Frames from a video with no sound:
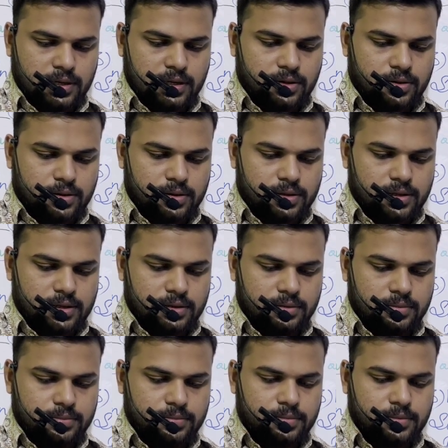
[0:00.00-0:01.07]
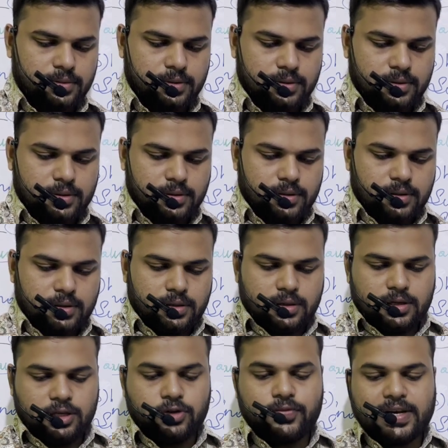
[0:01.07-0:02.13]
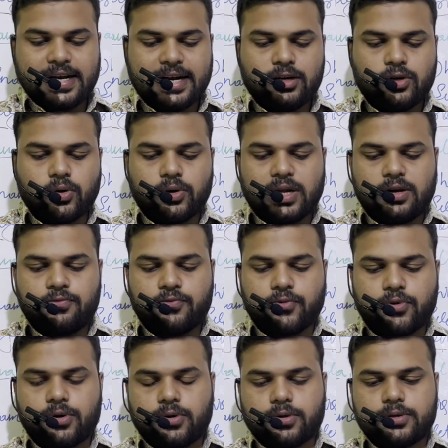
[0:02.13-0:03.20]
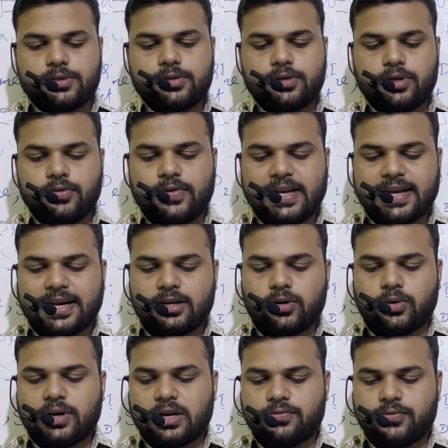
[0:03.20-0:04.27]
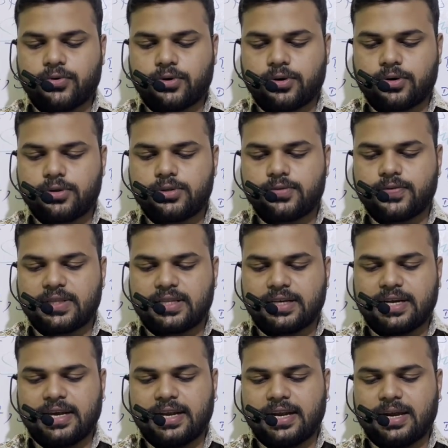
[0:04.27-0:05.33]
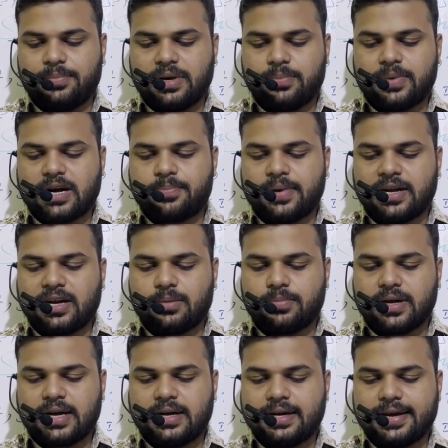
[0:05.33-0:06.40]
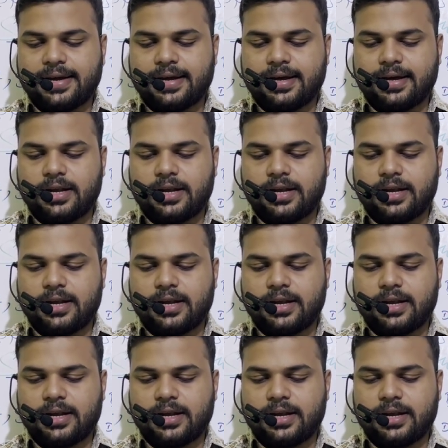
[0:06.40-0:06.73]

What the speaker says: Click on run. You will get total 4 rows. You will get total 4 rows with the D name, department number, and